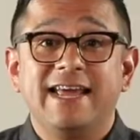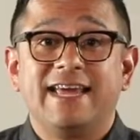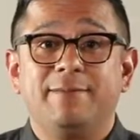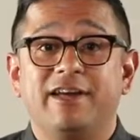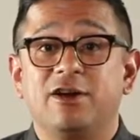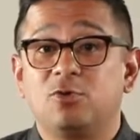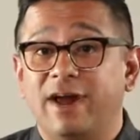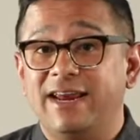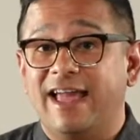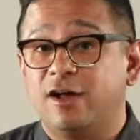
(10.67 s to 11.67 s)
can be a
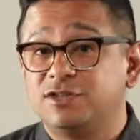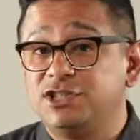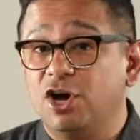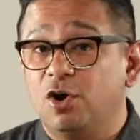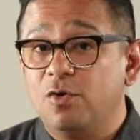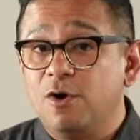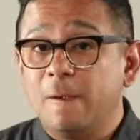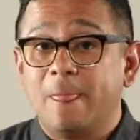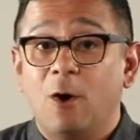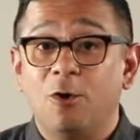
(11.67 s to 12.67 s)
great LTO
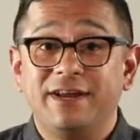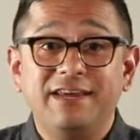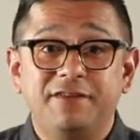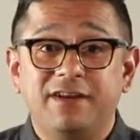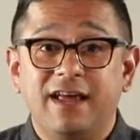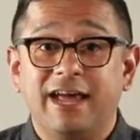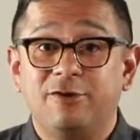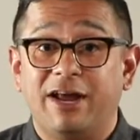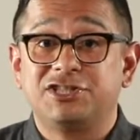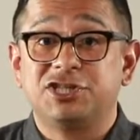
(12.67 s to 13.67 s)
or even a
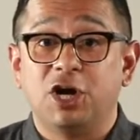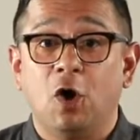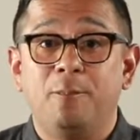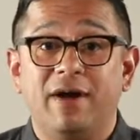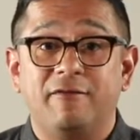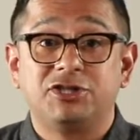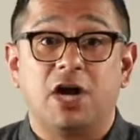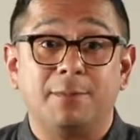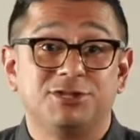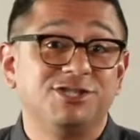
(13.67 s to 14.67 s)
great to-go beverage
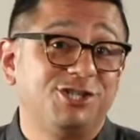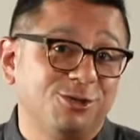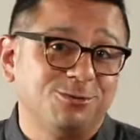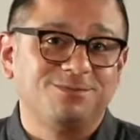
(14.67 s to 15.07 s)
option too,